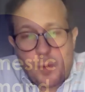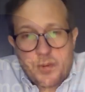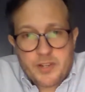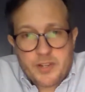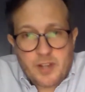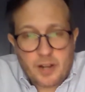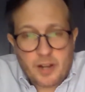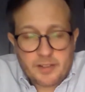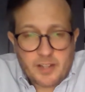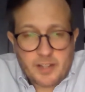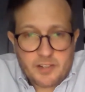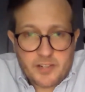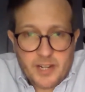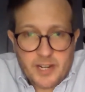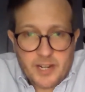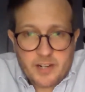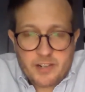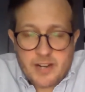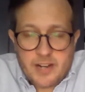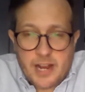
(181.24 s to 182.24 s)
While we're starting to
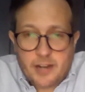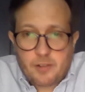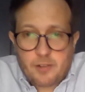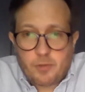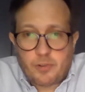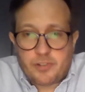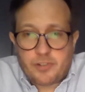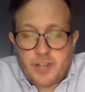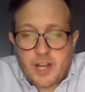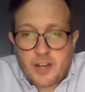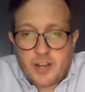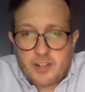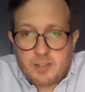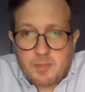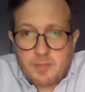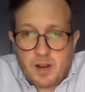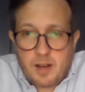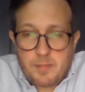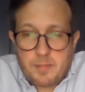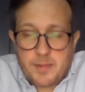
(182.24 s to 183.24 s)
see international
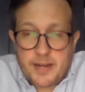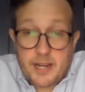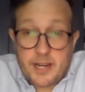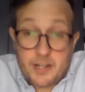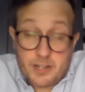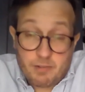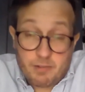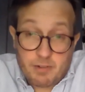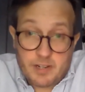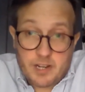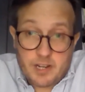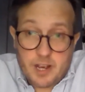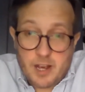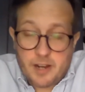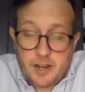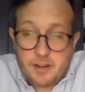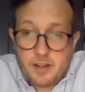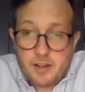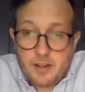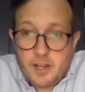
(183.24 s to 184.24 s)
search demand begin to
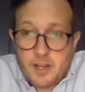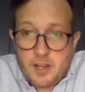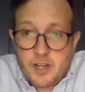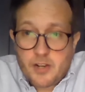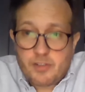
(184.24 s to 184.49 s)
return,